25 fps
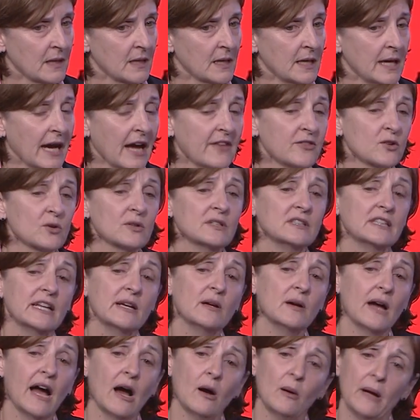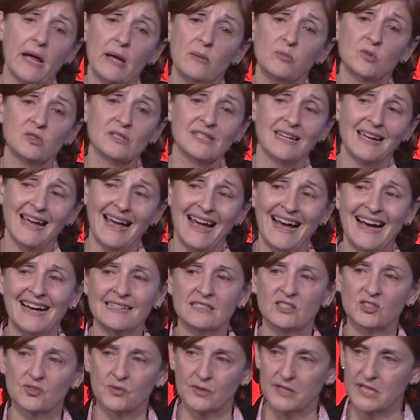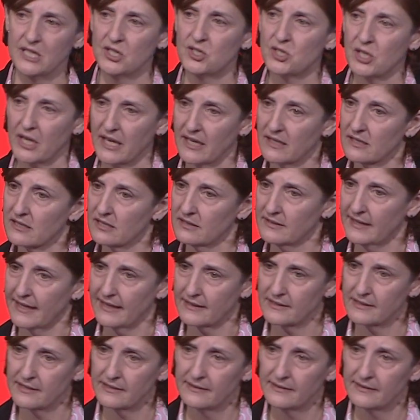and they're able to add strategic intellect,